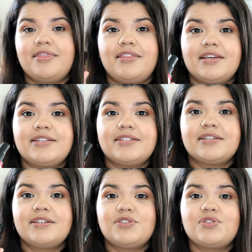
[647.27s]
This
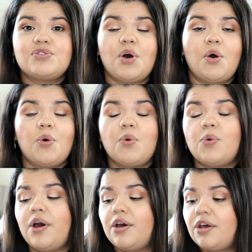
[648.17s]
is
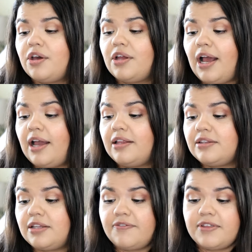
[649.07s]
so good. I
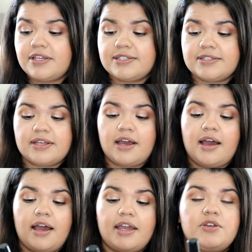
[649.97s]
love this.
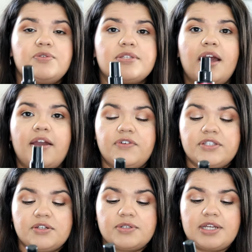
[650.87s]
I use it every
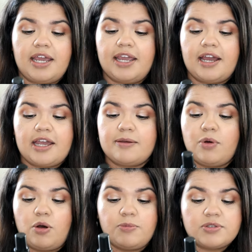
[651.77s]
single day. I
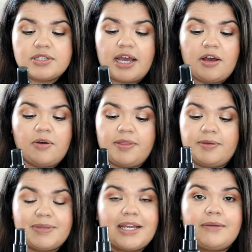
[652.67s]
am almost out. I
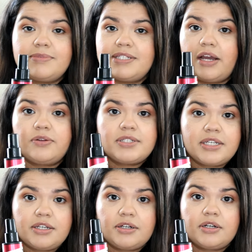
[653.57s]
think like I'm down to
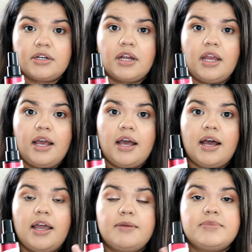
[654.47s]
here.
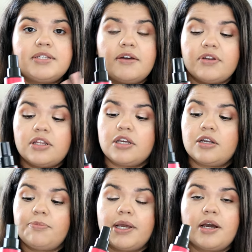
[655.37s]
I am definitely
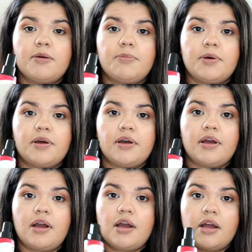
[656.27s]
going to pick up
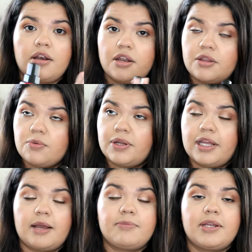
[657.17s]
another one.
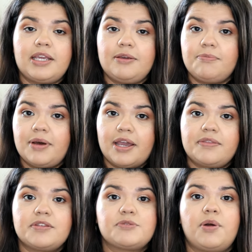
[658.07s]
Like I'm going to keep
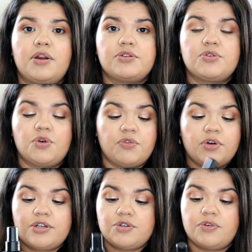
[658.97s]
buying this product
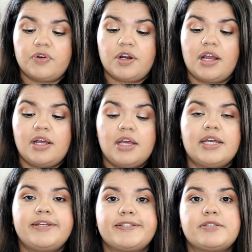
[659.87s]
over and over.
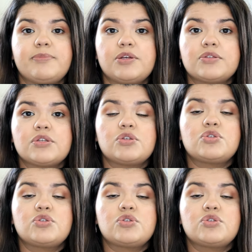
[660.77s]
It smells